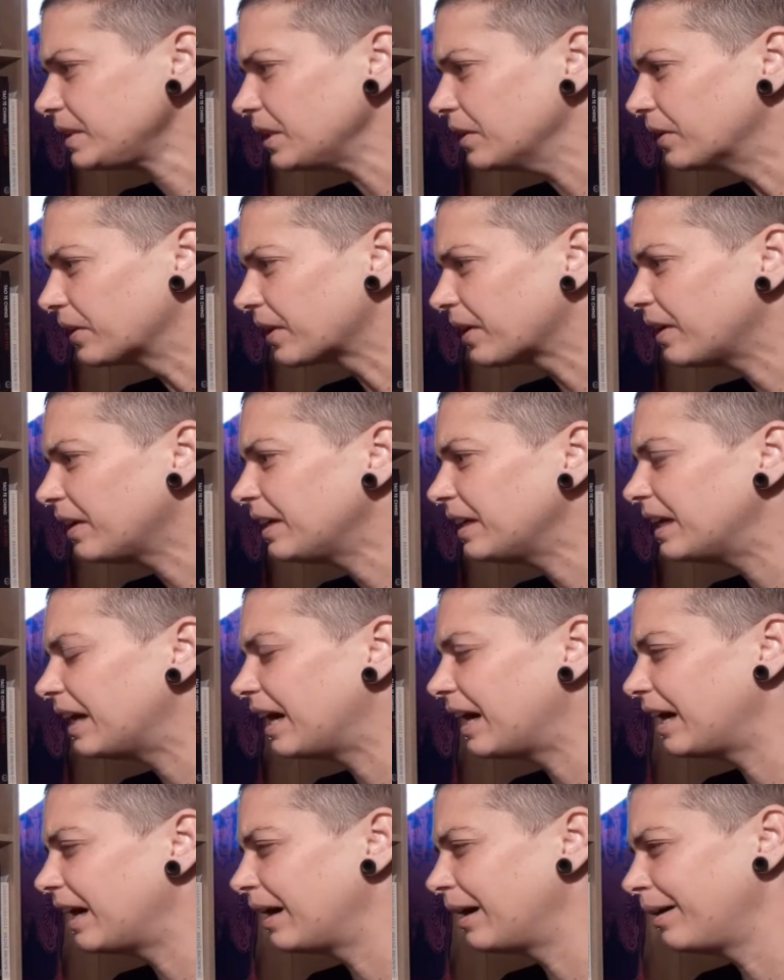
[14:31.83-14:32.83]
All right.
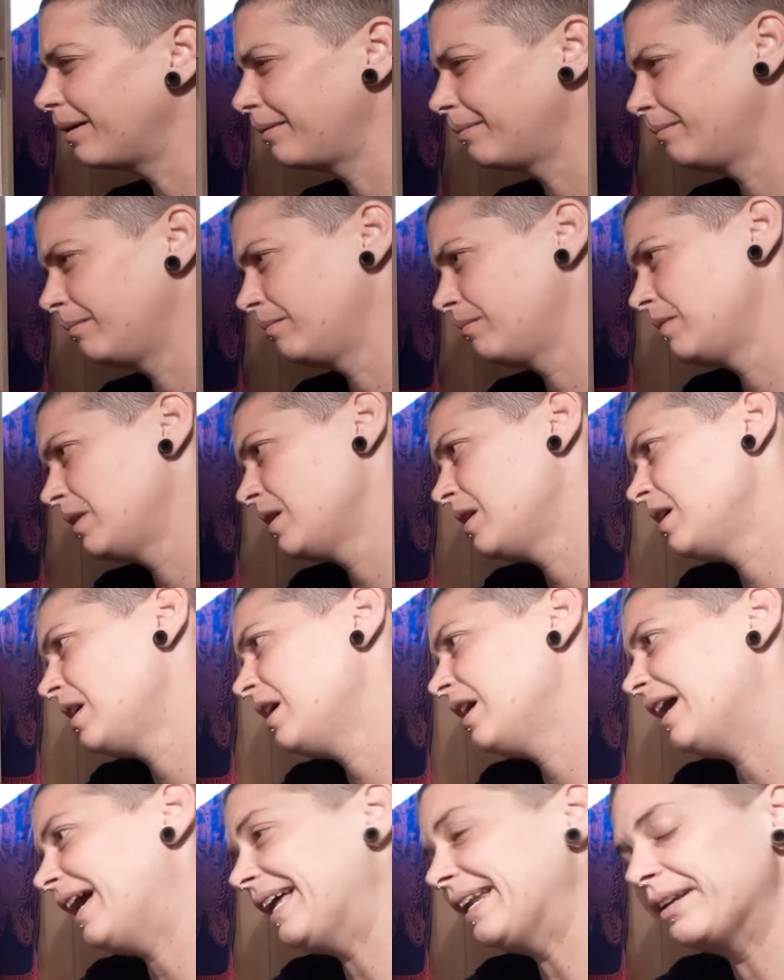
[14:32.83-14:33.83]
Um,
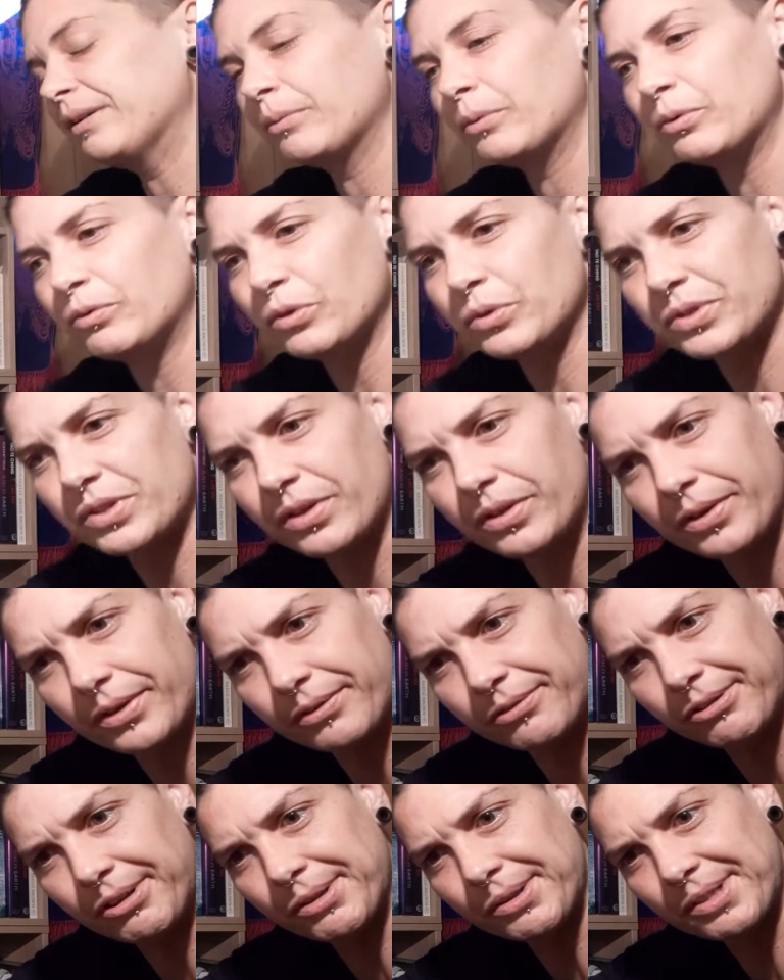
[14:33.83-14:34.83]
and we've also got a
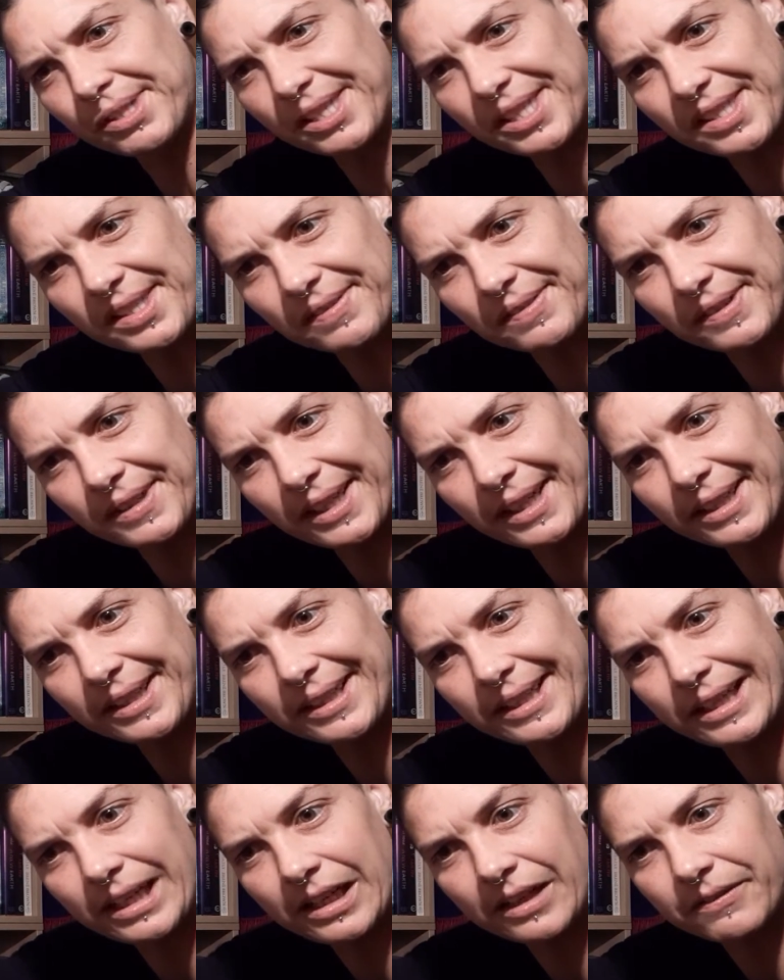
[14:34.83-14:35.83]
false sense of
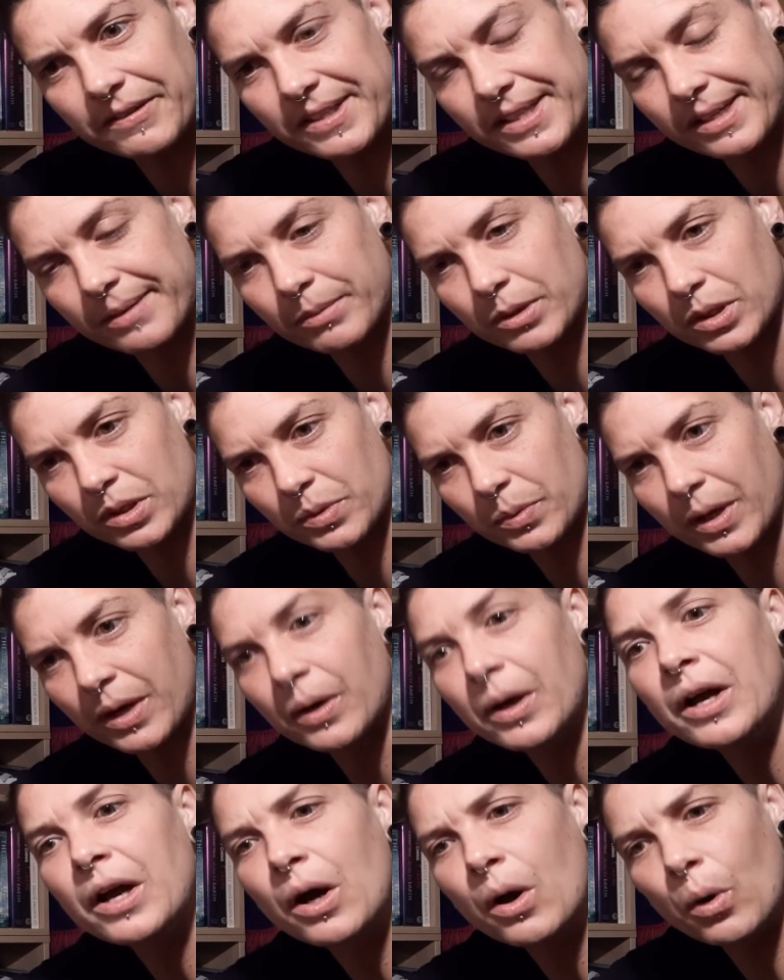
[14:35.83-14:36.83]
reality here for someone as well.
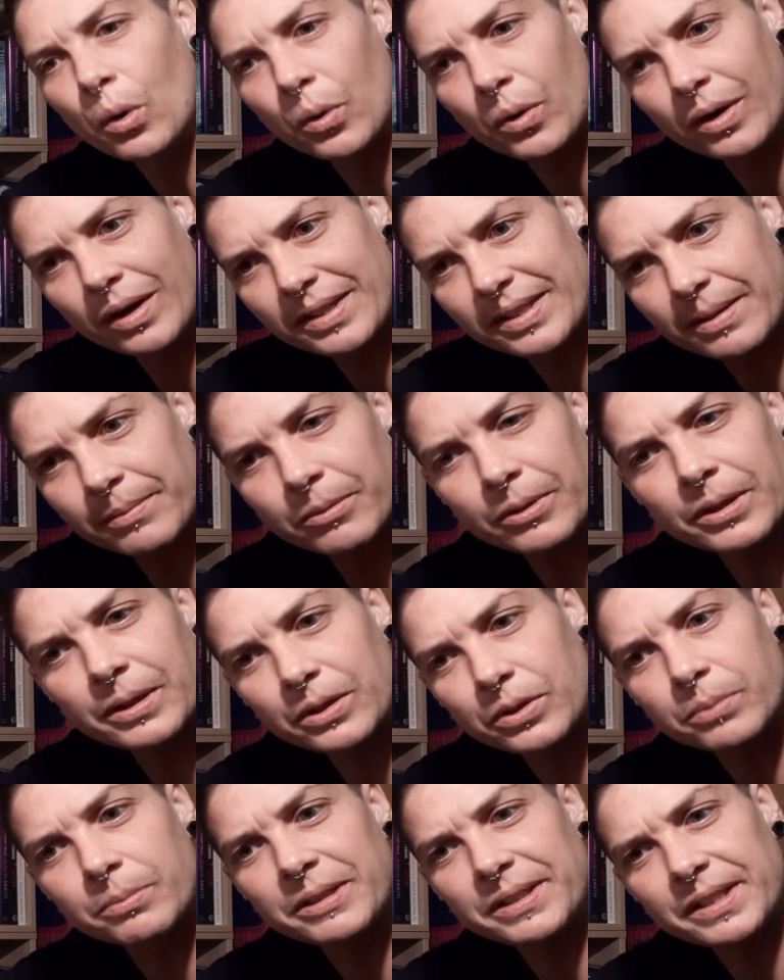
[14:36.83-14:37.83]
Or somebody
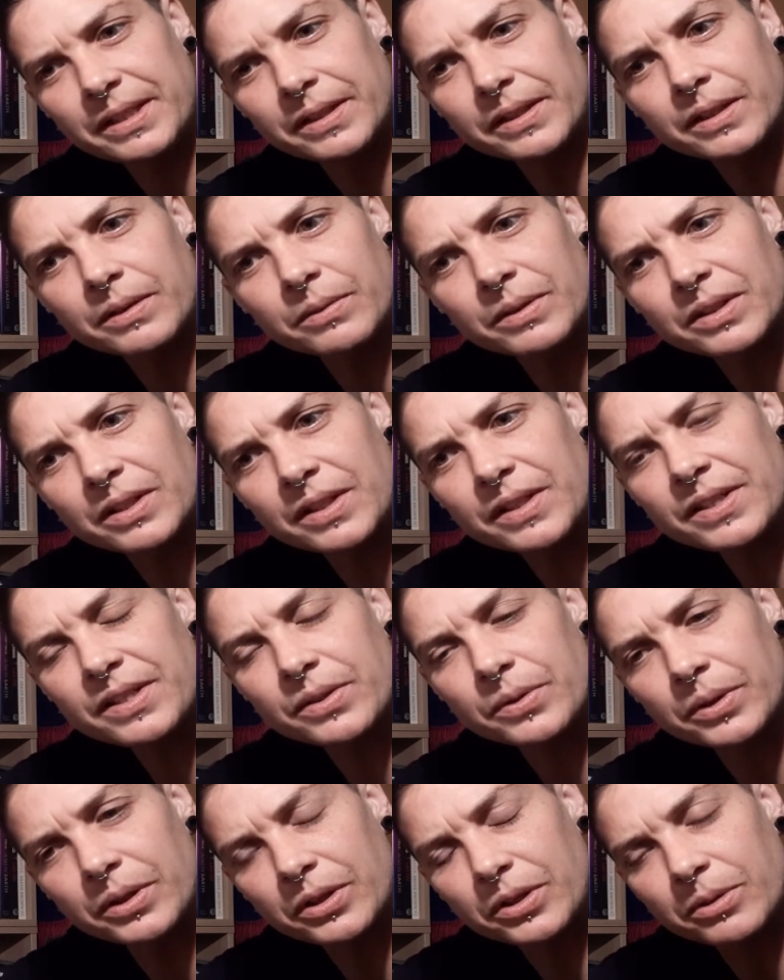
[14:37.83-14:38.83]
could be dealing with this,
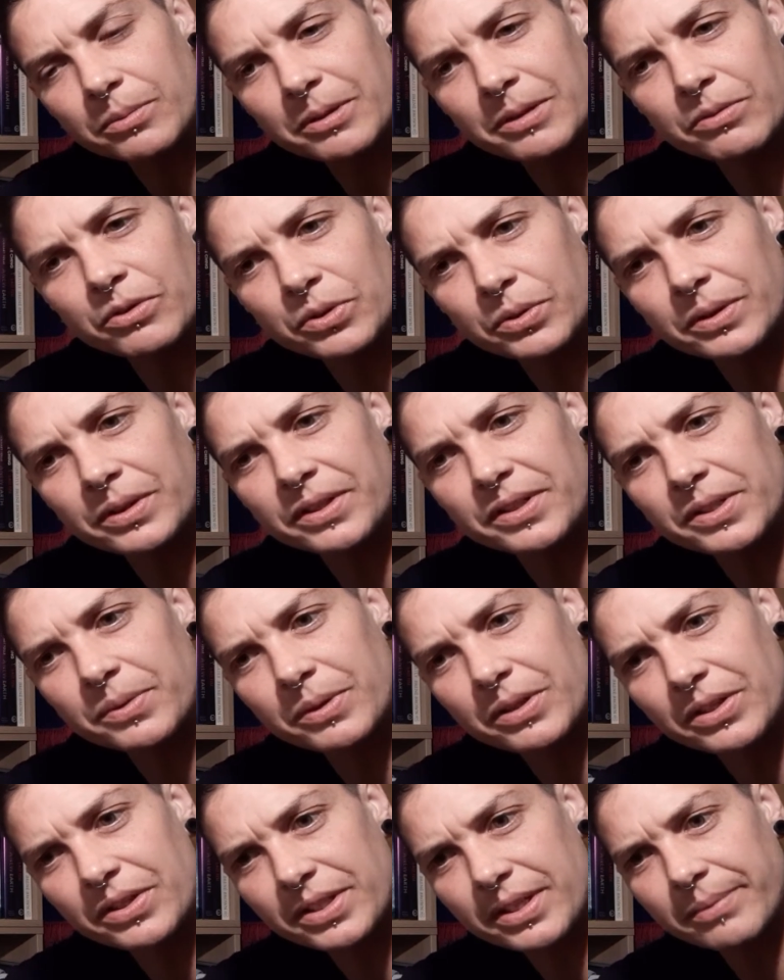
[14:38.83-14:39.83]
or you could be viewing this
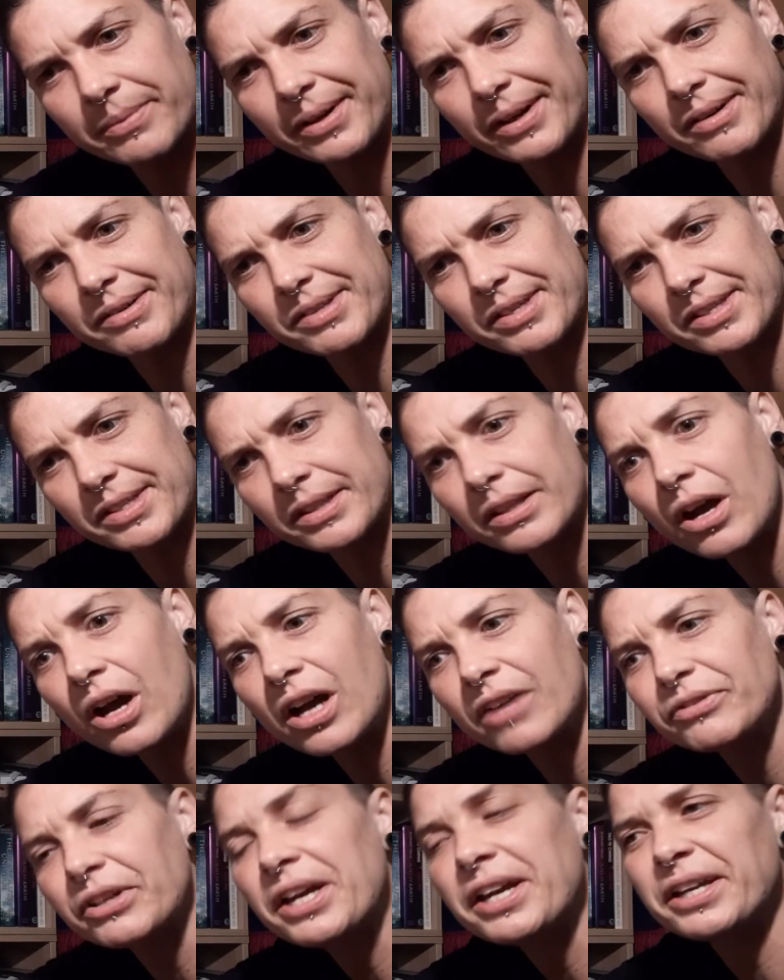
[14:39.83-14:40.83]
within someone else's
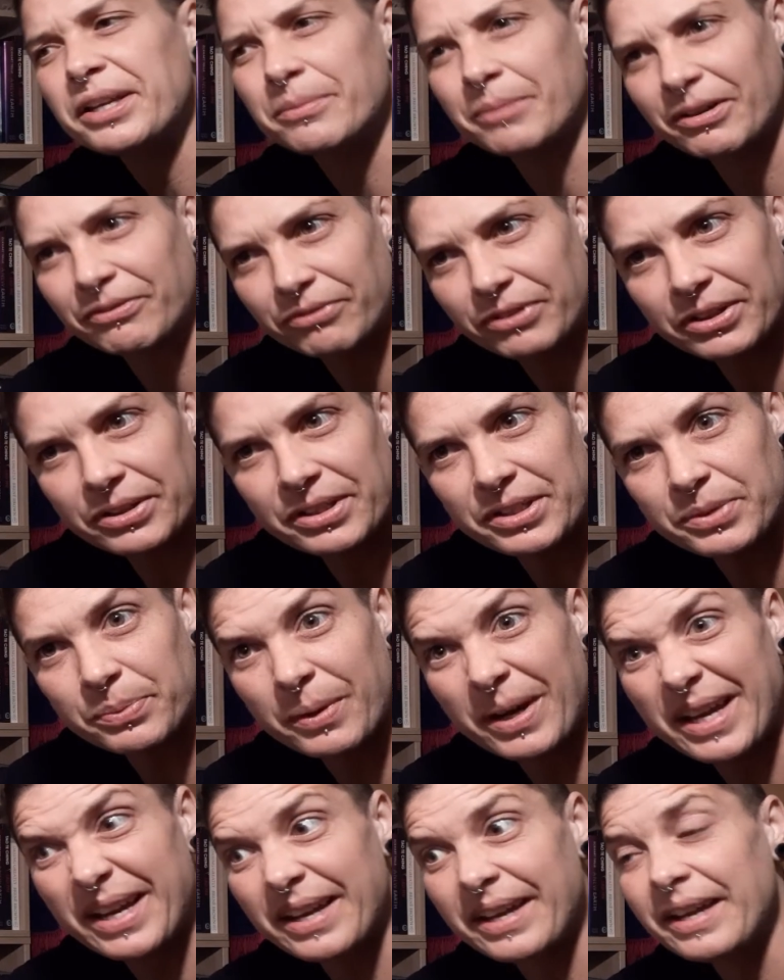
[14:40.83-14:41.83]
life. You may feel this
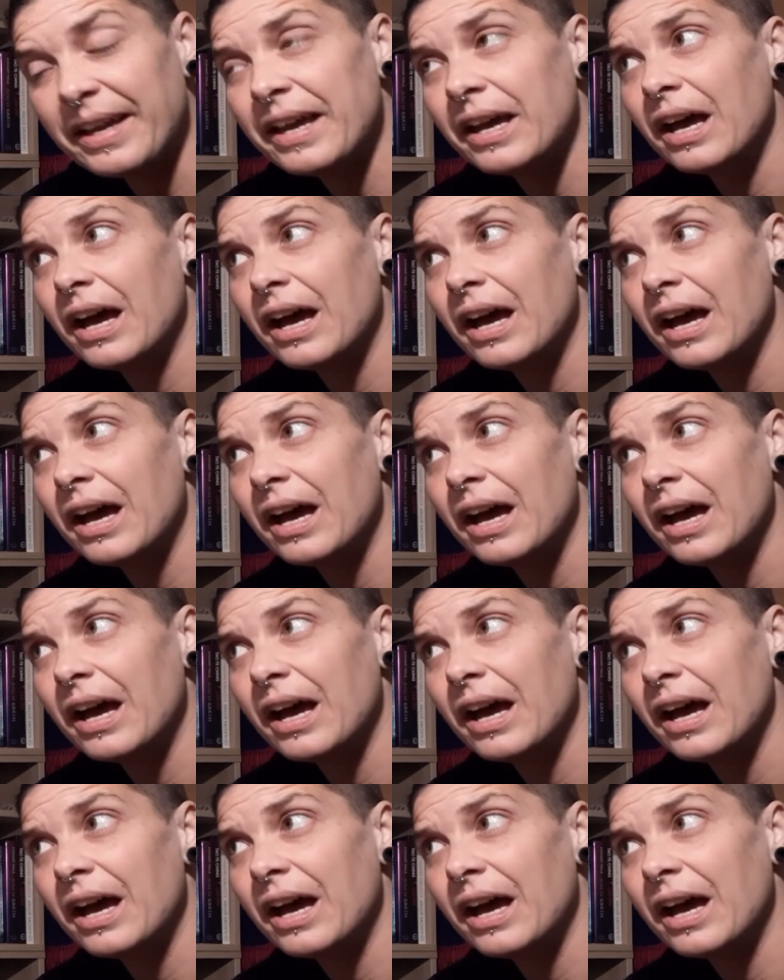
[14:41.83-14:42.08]
way.